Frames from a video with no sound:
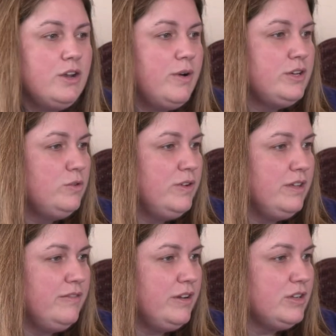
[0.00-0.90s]
no, I do
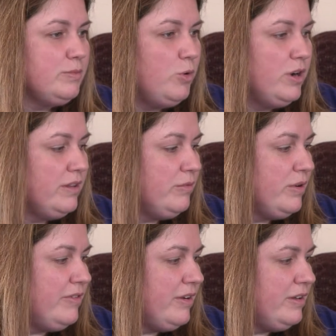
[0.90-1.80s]
feel very supported, and
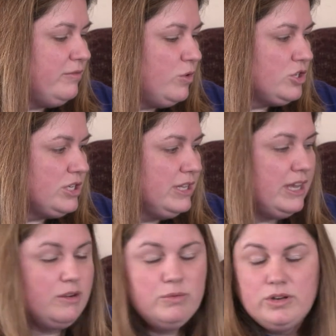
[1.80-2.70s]
we're very fortunate in
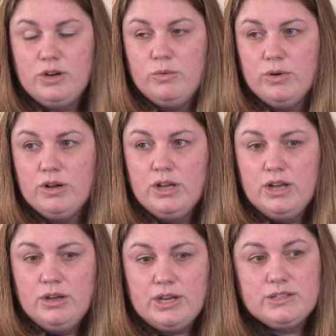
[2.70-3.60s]
that we you know we're
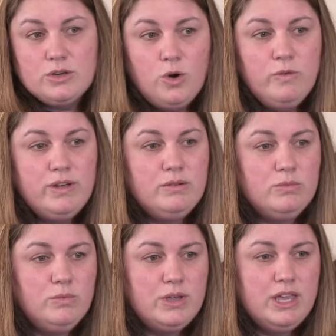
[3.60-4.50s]
because of
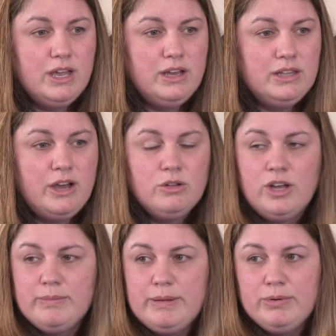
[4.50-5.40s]
COVID, we can't allow a
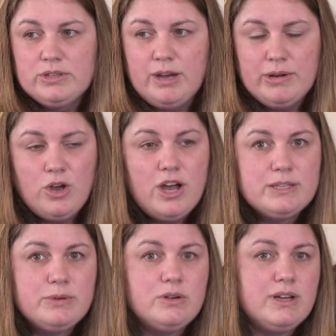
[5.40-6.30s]
lot of people to come to the
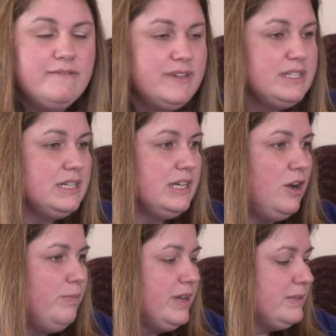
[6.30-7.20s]
hospital to come visit to
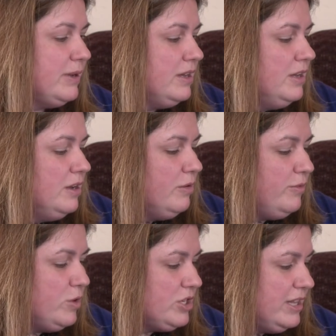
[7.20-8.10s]
help us. But we're
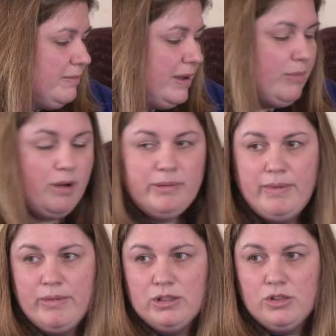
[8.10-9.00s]
fortunate that my mom and
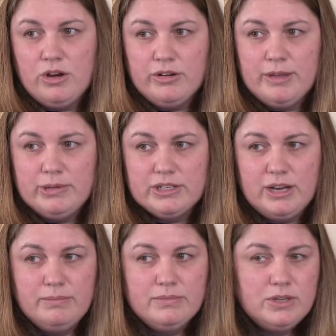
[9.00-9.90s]
my mother-in-law are able to
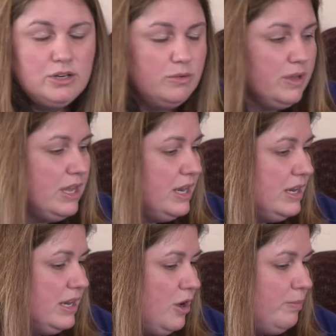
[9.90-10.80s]
come, you know, in
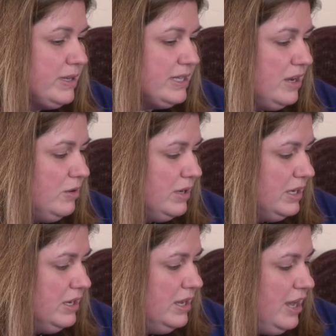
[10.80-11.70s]
and help us out
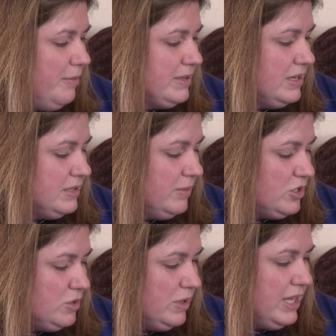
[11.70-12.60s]
and help us out as
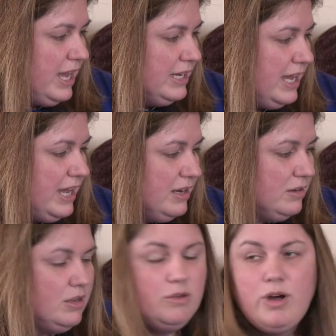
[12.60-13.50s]
much as we can get.
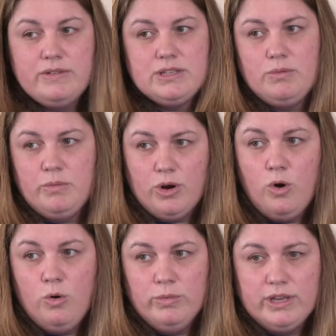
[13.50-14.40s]
And obviously, when we're
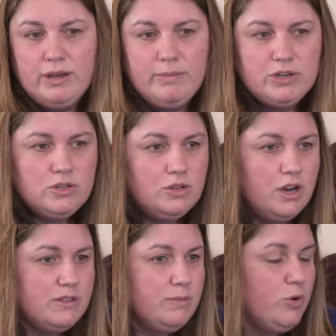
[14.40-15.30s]
home, we get much a
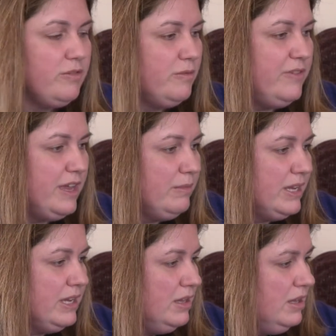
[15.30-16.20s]
lot of support from
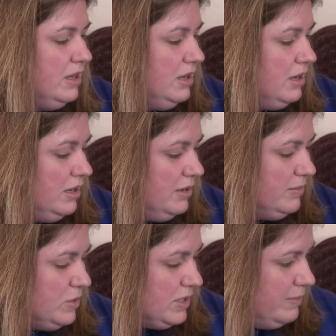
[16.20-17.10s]
family.
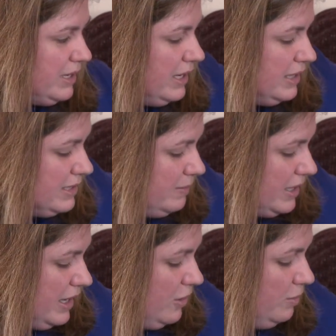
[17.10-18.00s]
Um, so it's a big it's a
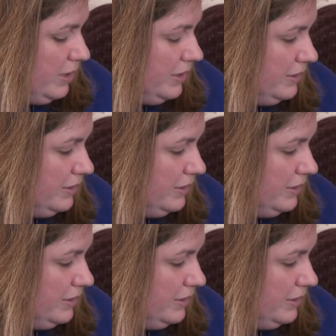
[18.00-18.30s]
big help.